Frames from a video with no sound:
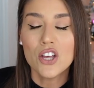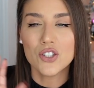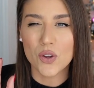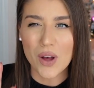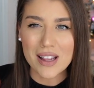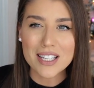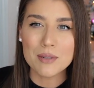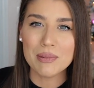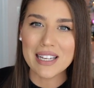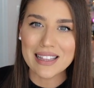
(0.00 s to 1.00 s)
So I'll
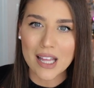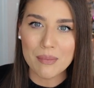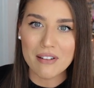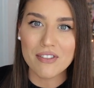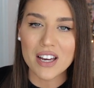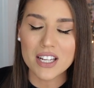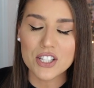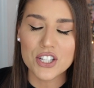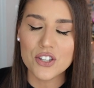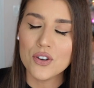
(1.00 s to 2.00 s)
explain La Befana
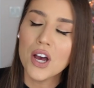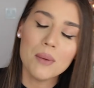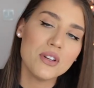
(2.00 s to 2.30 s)
to you,